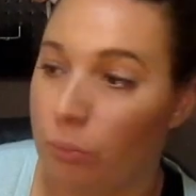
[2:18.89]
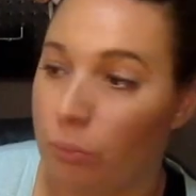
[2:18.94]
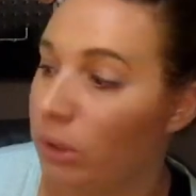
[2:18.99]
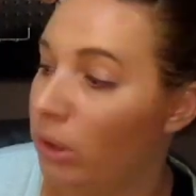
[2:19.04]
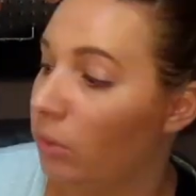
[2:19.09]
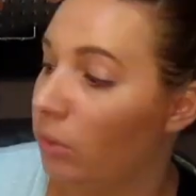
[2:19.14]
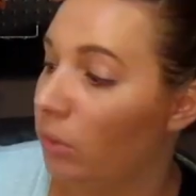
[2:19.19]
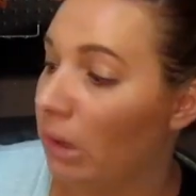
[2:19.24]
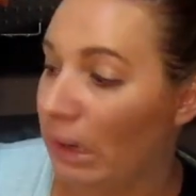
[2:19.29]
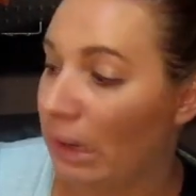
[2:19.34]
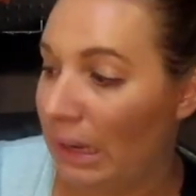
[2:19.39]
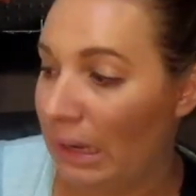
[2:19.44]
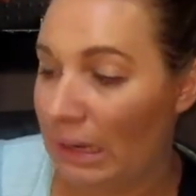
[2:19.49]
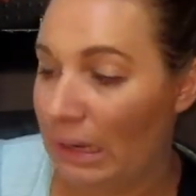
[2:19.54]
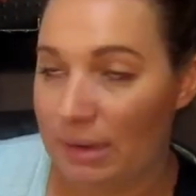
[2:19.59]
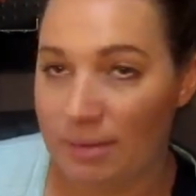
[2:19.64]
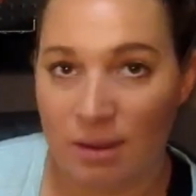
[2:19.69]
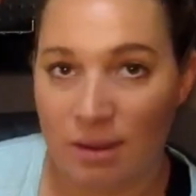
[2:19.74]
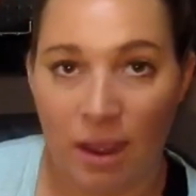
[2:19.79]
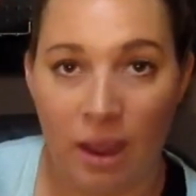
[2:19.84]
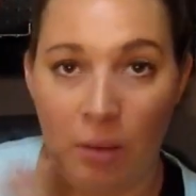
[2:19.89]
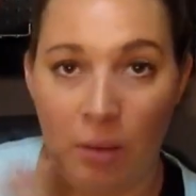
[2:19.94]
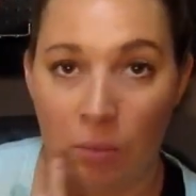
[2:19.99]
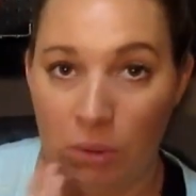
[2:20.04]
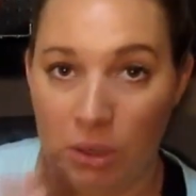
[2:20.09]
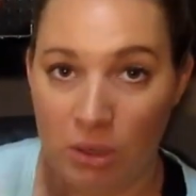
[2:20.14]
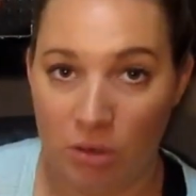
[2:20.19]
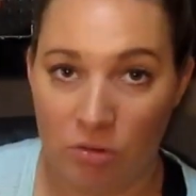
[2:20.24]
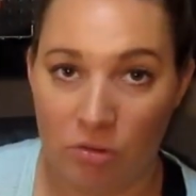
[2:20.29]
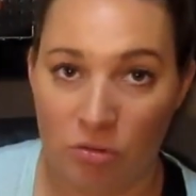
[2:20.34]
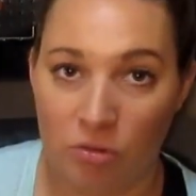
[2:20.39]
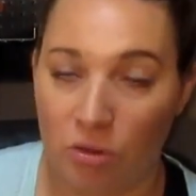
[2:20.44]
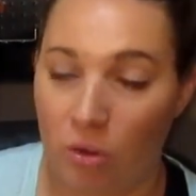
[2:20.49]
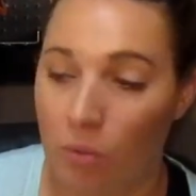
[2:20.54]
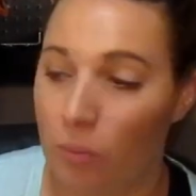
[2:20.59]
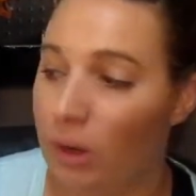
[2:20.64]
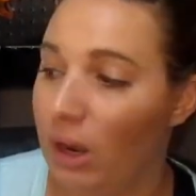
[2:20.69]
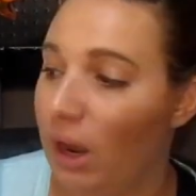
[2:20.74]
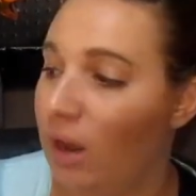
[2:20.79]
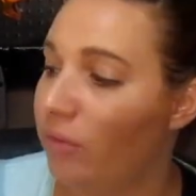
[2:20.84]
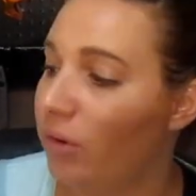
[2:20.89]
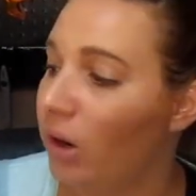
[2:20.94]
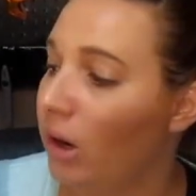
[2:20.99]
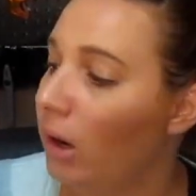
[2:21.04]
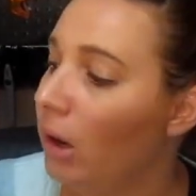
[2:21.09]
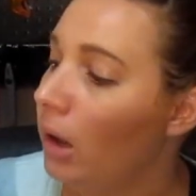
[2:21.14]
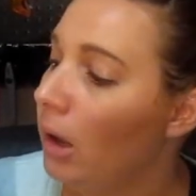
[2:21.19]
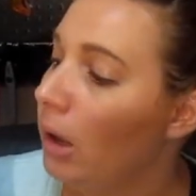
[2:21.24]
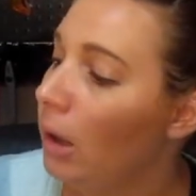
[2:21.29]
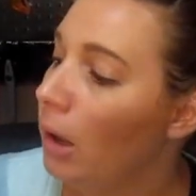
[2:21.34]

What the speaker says: We don't need a time. We can just go whenever.